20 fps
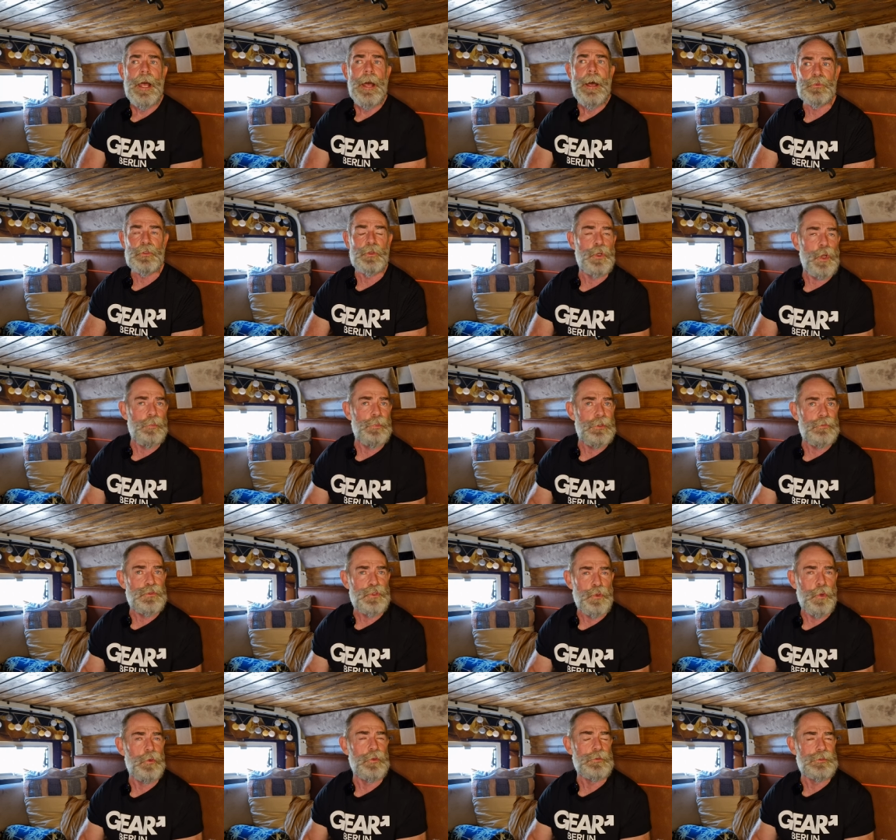There are a couple of
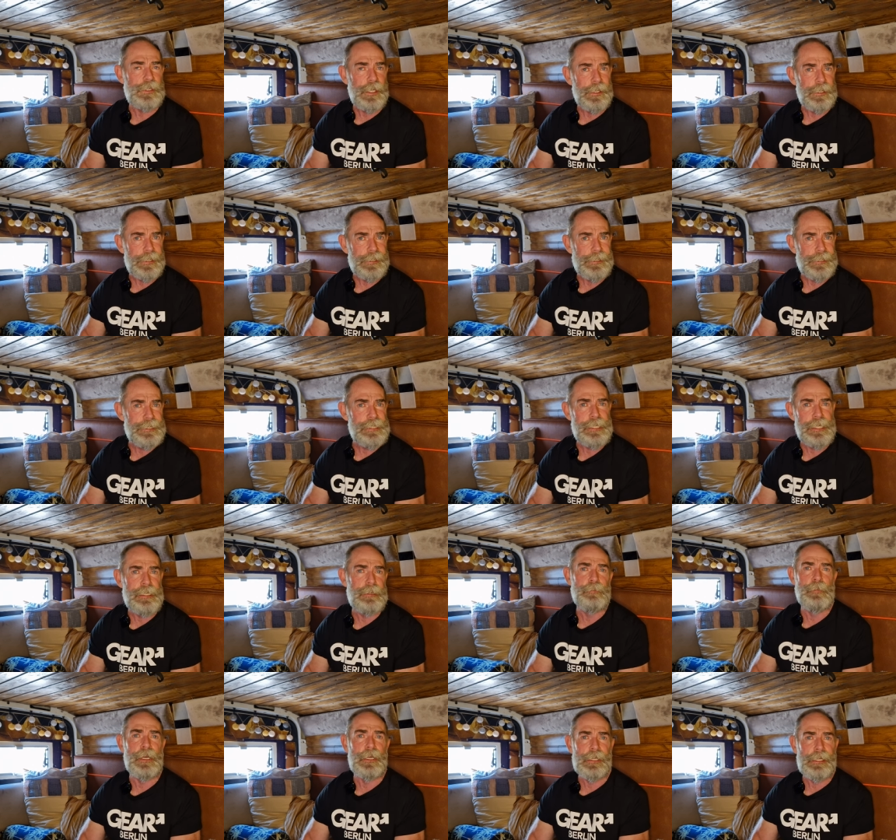songs like
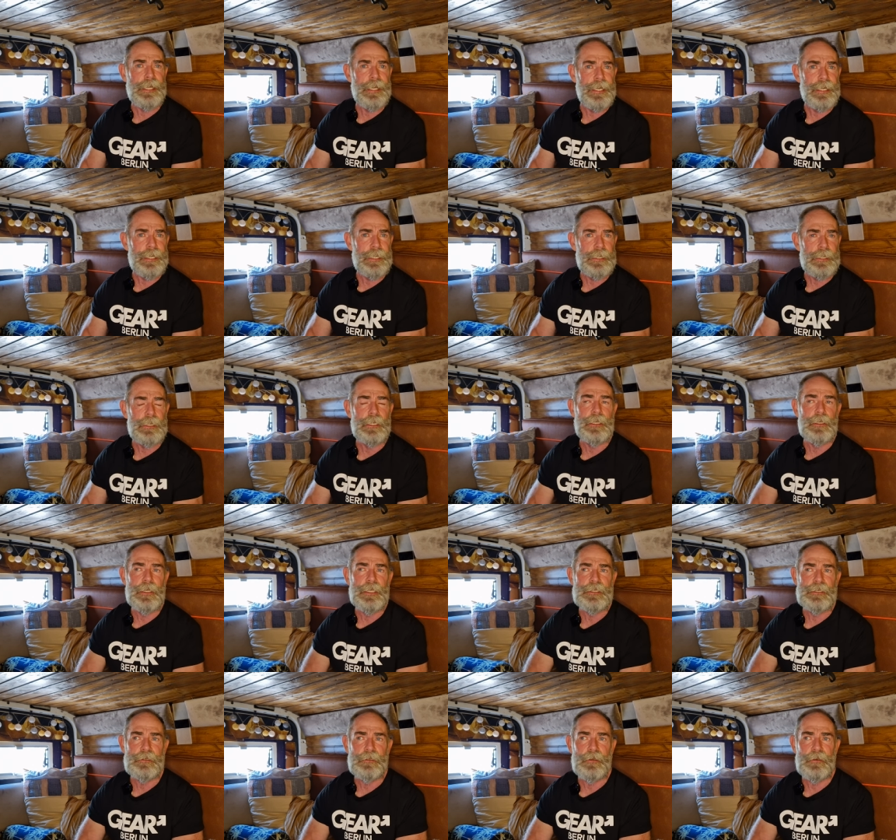Lili Marlene
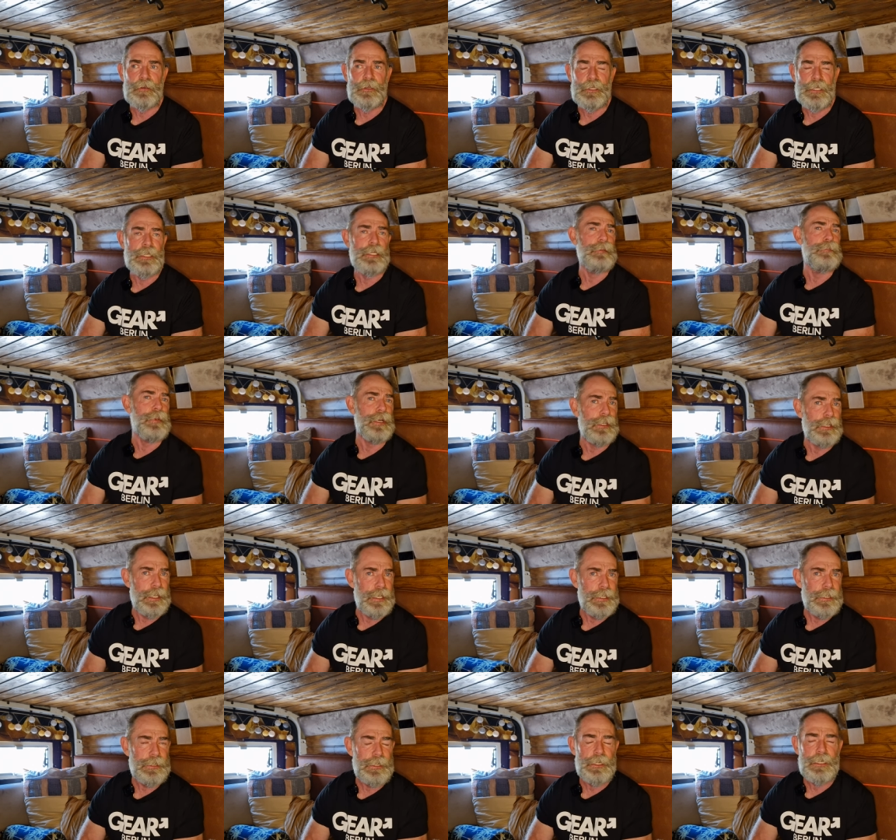is a, Lili
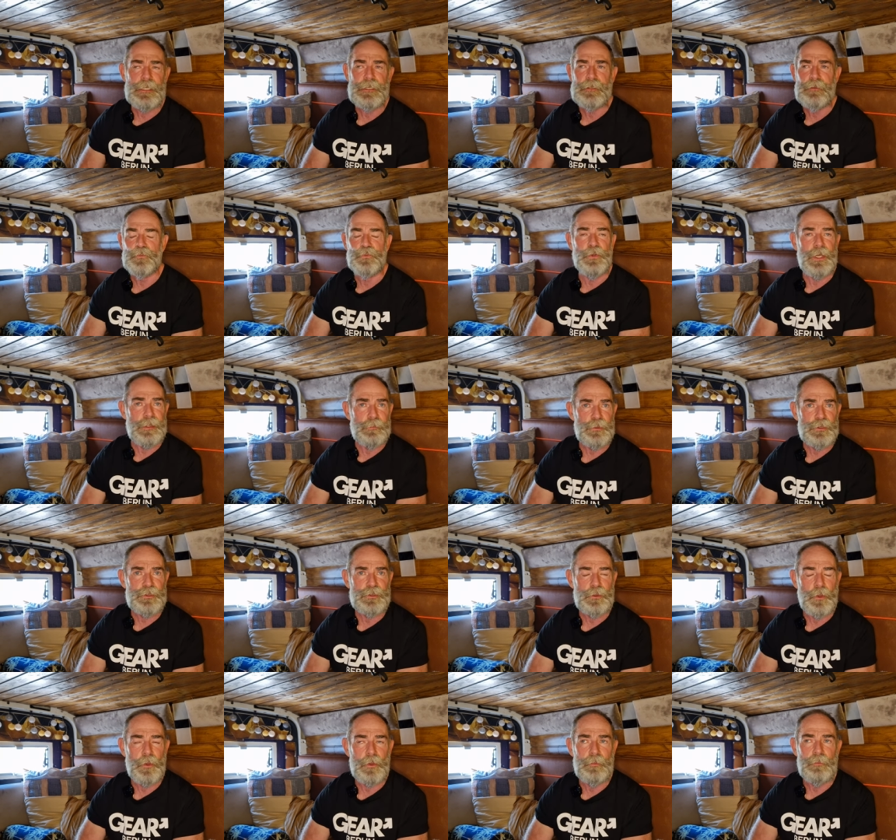Marlene is a famous
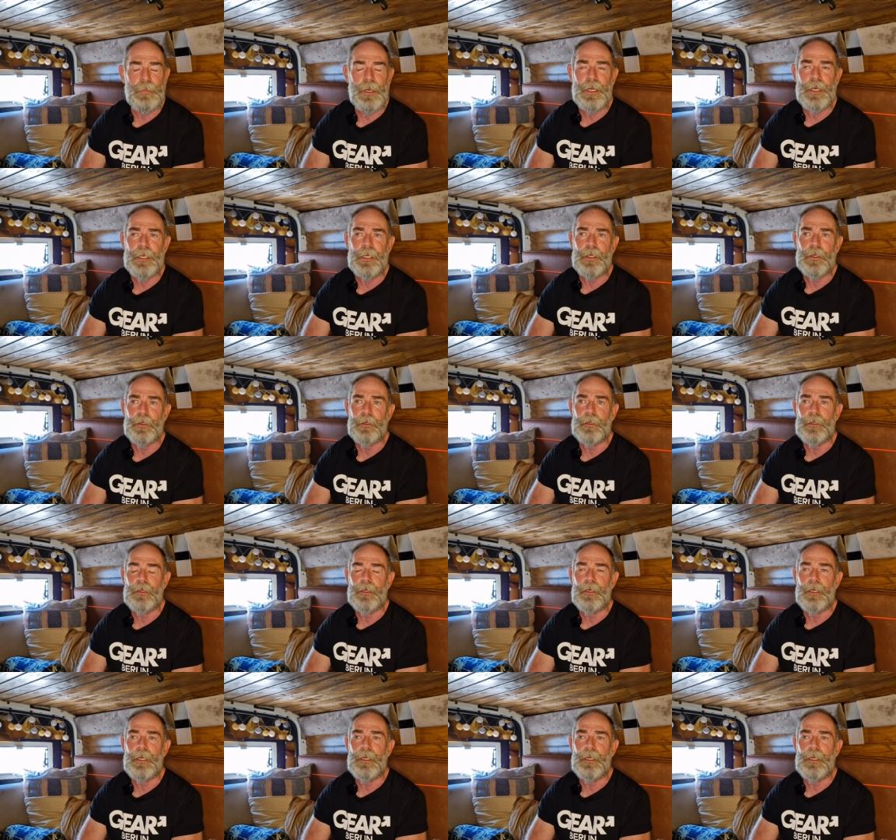song by her,